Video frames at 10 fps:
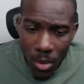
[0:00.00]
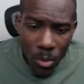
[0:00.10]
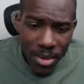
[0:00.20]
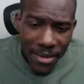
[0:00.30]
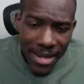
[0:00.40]

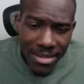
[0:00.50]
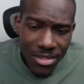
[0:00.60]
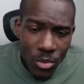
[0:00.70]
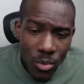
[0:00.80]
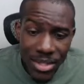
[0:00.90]
We've had
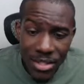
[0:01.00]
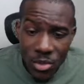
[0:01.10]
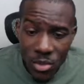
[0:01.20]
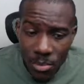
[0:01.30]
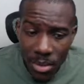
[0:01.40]
to
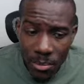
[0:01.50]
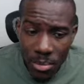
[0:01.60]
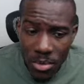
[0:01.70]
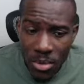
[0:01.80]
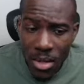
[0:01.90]
reduce
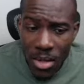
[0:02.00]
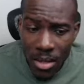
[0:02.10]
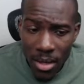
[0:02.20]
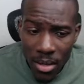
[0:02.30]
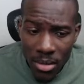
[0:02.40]
people,
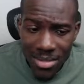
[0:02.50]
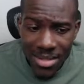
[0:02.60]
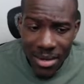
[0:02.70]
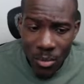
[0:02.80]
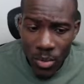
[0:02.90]

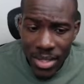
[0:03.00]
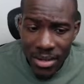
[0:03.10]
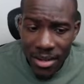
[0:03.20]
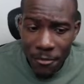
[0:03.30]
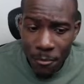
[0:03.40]
costs, and
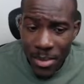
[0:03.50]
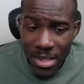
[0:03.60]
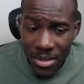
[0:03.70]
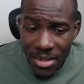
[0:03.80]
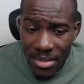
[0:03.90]
written off
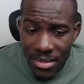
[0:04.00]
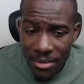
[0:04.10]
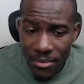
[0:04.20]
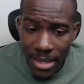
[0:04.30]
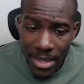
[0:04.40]
billions
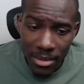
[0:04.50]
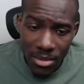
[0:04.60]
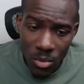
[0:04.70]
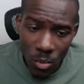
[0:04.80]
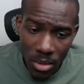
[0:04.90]
of
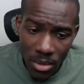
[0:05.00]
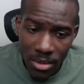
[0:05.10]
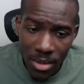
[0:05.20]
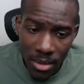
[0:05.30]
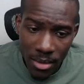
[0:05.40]
dollars worth
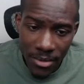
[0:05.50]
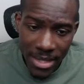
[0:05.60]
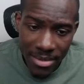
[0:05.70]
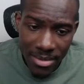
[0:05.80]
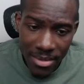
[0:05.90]
of
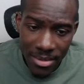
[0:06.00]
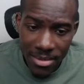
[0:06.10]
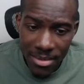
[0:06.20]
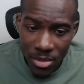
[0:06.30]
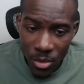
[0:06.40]

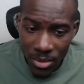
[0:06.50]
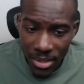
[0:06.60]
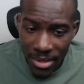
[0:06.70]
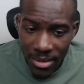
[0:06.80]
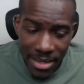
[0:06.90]
assets. So
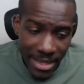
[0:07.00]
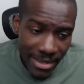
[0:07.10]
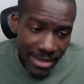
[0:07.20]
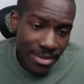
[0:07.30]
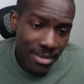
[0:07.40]
there
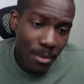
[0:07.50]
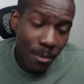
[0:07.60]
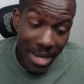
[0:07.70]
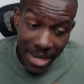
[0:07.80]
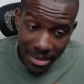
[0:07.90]
is
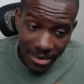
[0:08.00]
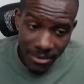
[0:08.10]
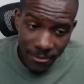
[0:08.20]
pain.